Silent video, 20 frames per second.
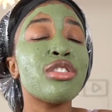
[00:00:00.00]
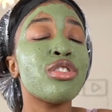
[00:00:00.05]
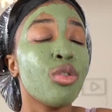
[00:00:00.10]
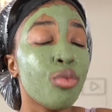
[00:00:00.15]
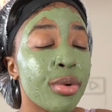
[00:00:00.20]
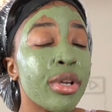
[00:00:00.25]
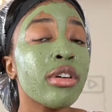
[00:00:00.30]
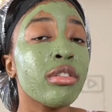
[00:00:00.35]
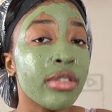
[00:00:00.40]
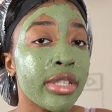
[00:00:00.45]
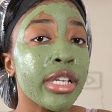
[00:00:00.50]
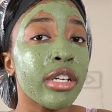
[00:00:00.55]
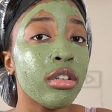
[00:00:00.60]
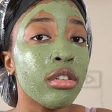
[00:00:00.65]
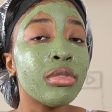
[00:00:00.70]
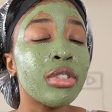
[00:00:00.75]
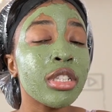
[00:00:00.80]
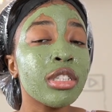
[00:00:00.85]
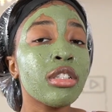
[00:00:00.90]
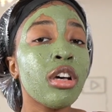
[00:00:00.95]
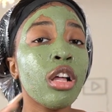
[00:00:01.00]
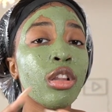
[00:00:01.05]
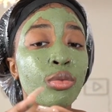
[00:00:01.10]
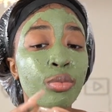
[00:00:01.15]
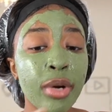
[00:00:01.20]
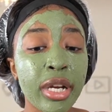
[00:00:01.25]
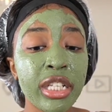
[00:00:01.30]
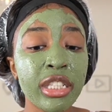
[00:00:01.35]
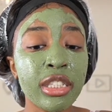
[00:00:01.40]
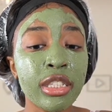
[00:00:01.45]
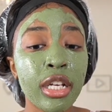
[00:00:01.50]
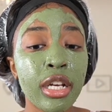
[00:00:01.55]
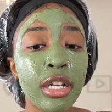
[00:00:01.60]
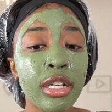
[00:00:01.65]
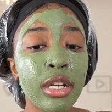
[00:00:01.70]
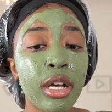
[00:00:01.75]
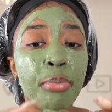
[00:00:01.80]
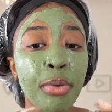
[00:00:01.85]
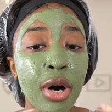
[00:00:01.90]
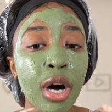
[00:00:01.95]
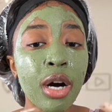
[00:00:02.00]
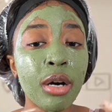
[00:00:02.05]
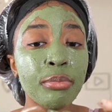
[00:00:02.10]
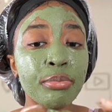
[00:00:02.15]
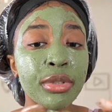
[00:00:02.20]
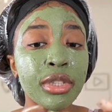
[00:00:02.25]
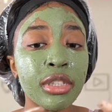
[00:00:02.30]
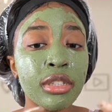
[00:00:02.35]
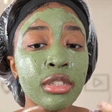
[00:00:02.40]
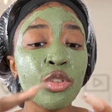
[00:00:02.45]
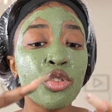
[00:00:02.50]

the real deal. Discoloration, bumps,